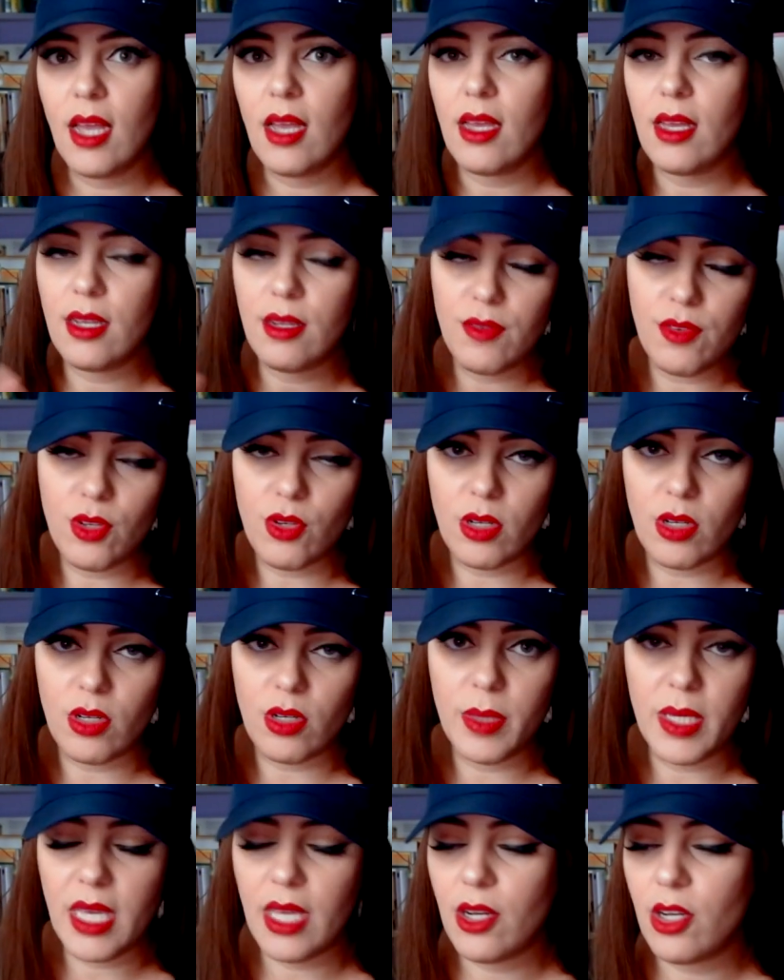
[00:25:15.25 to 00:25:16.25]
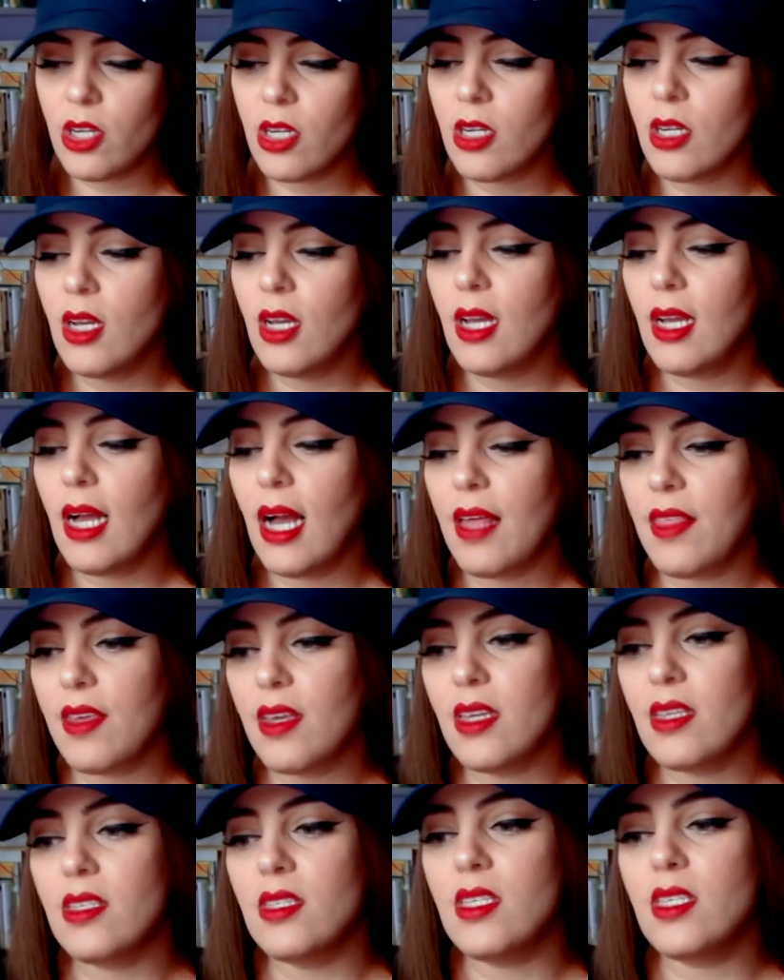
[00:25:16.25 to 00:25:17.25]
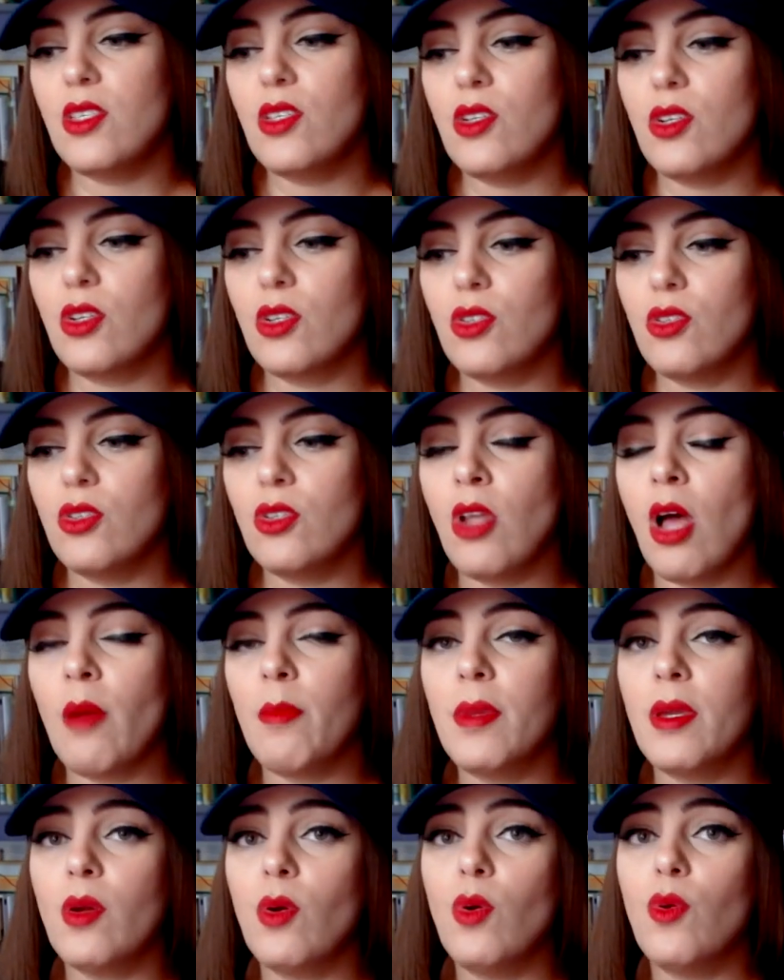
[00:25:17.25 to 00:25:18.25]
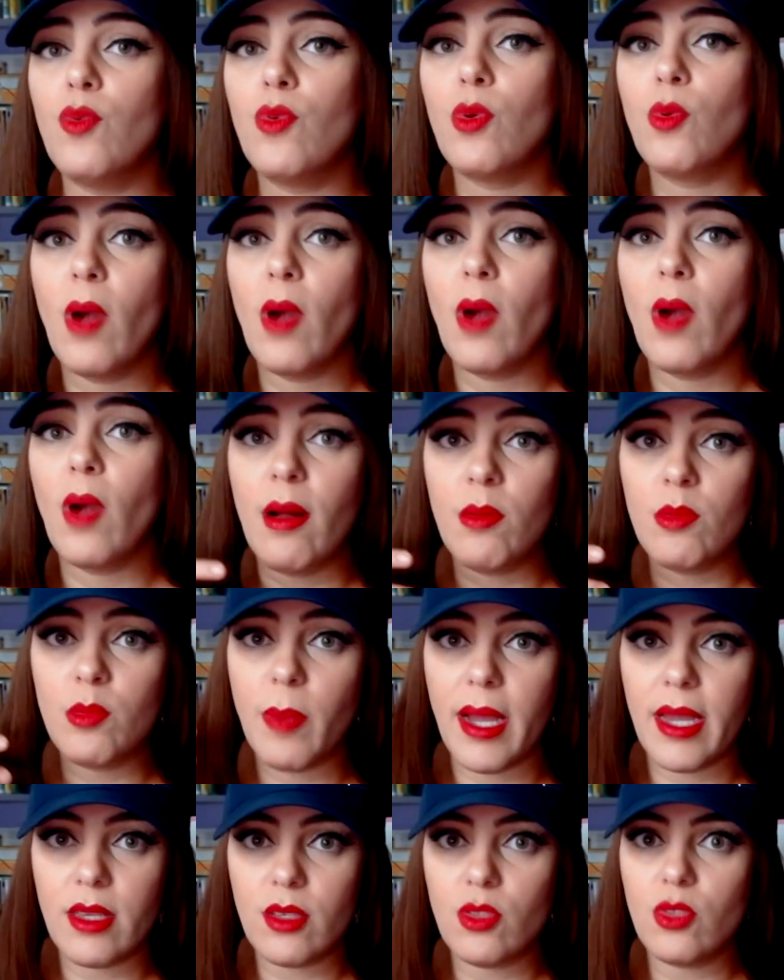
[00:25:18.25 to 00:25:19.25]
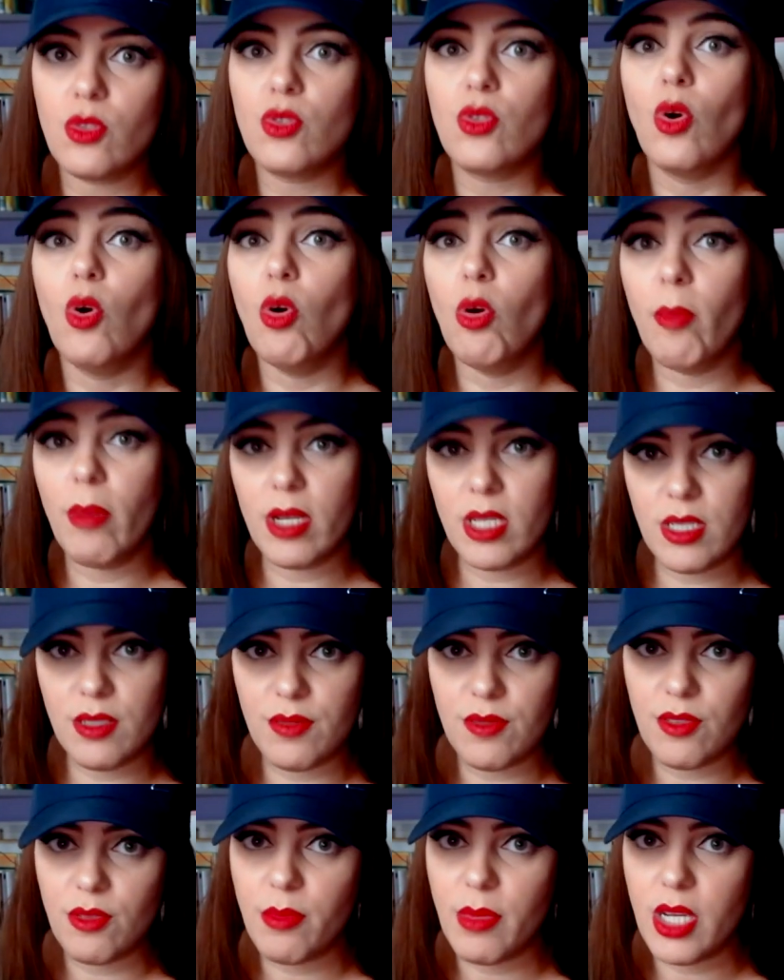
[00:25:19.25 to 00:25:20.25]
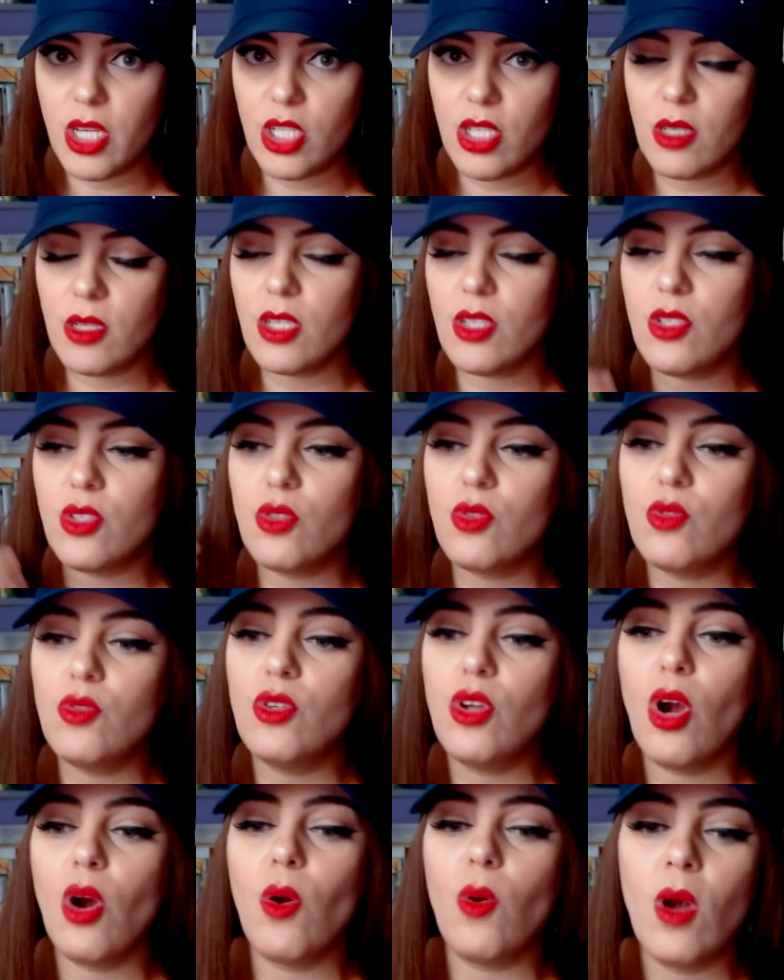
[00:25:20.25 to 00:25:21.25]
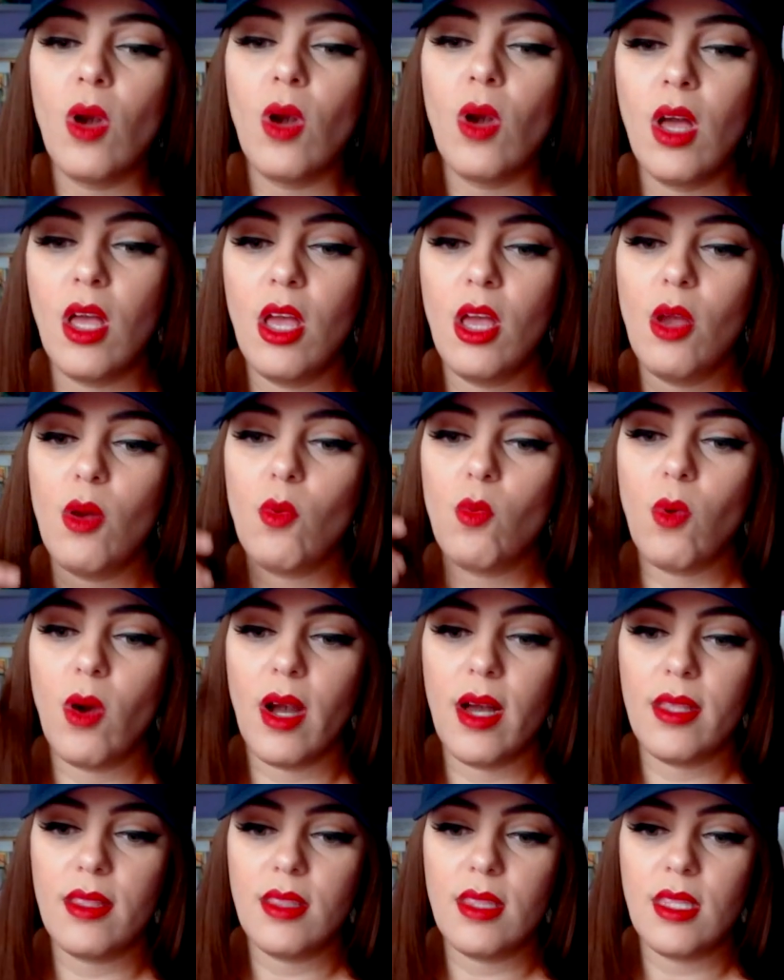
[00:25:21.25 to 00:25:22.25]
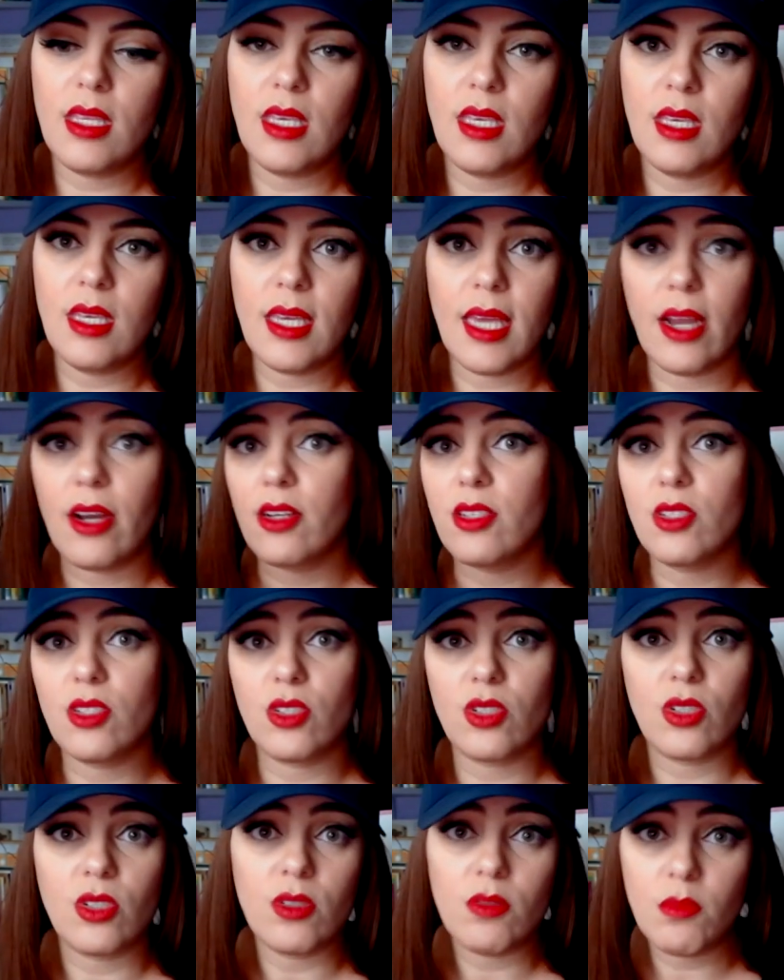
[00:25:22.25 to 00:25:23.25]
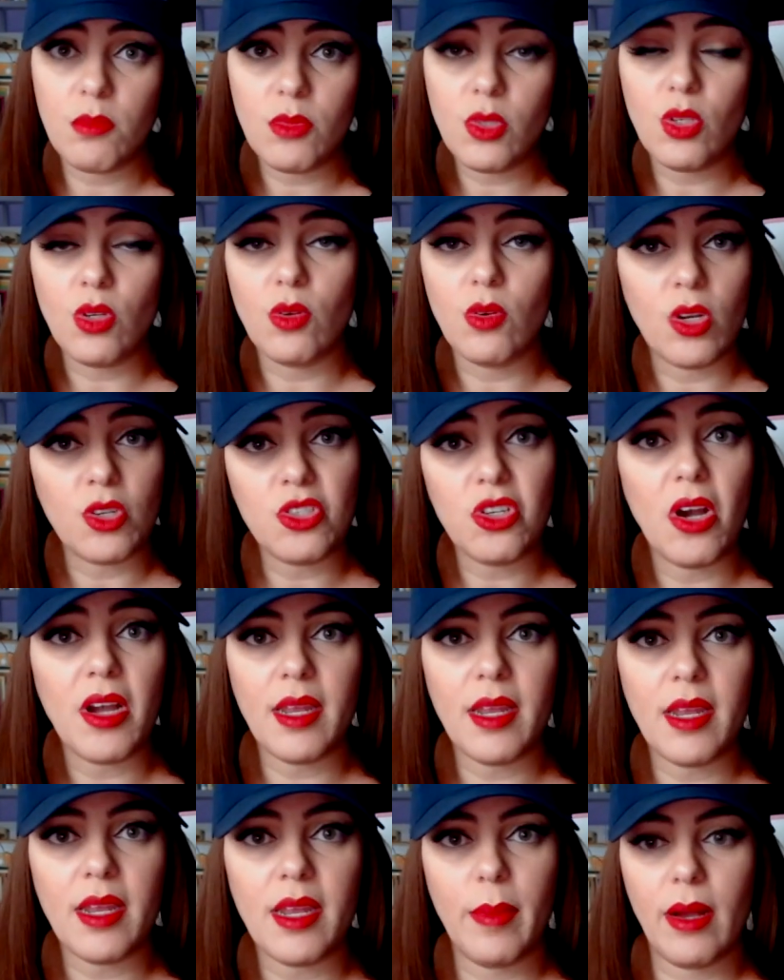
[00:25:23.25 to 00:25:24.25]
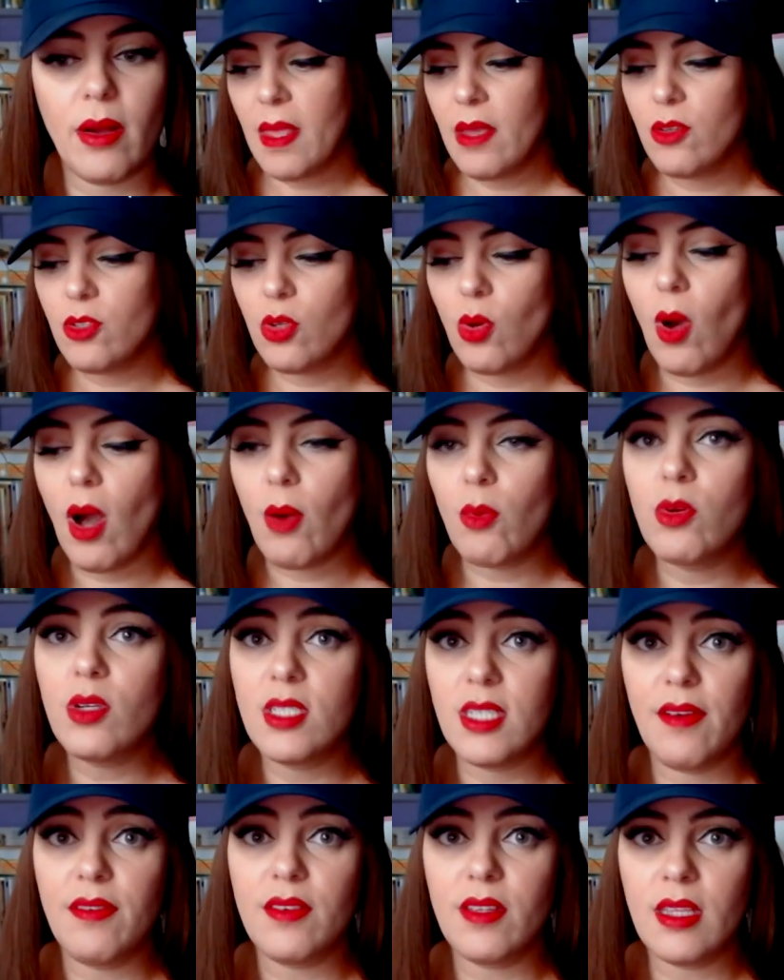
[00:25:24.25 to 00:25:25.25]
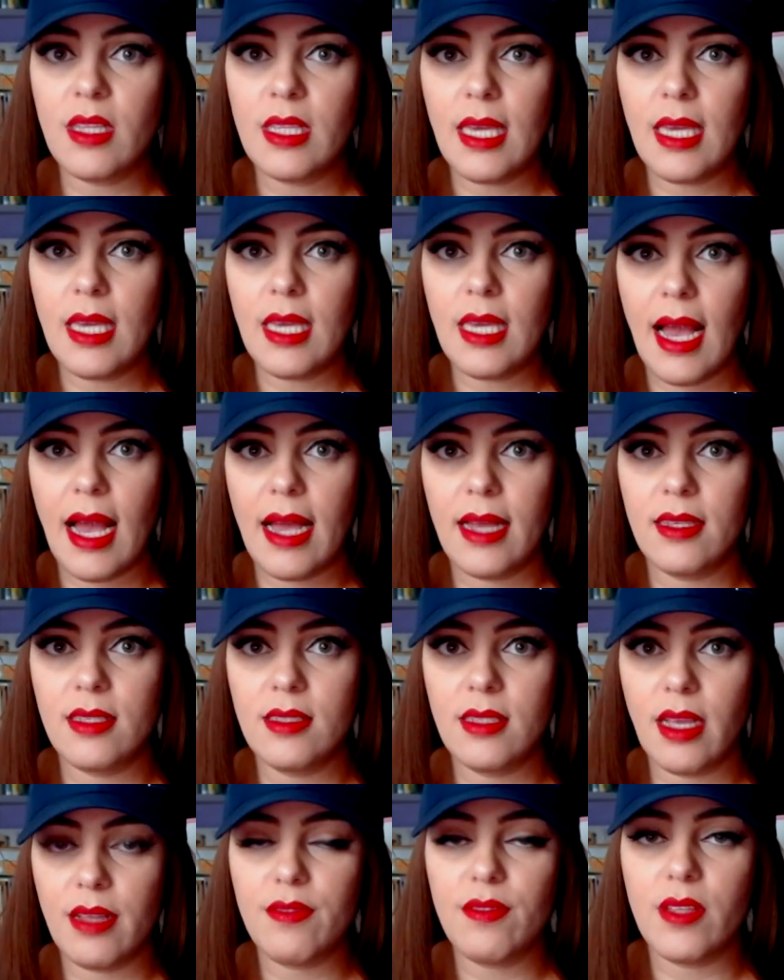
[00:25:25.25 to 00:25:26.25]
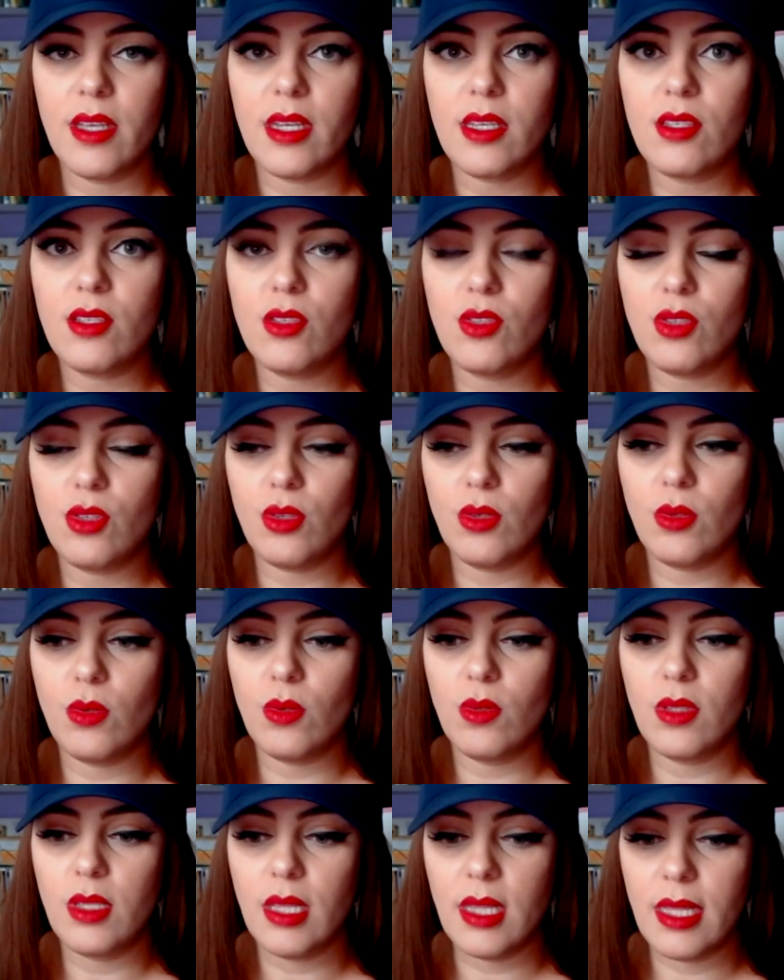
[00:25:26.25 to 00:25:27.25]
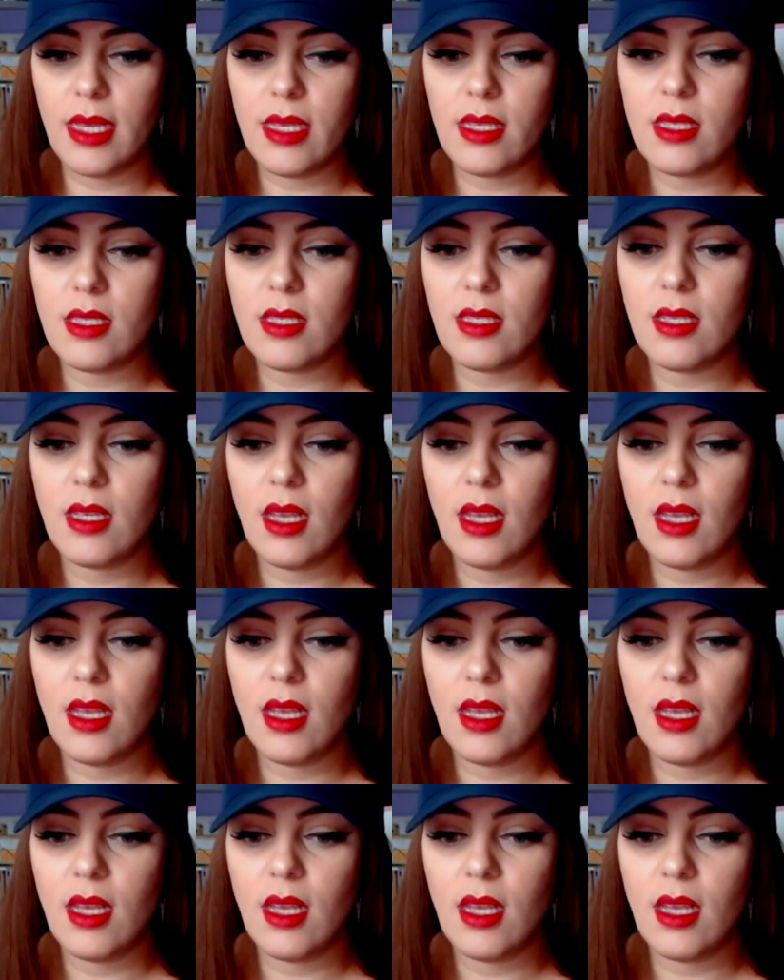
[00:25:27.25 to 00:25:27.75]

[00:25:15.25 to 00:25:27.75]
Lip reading: And if you're a beginner, I think it's easier to not be overwhelmed by so much information because you know what the characters are, are talking about. So I would definitely add Netflix to the list.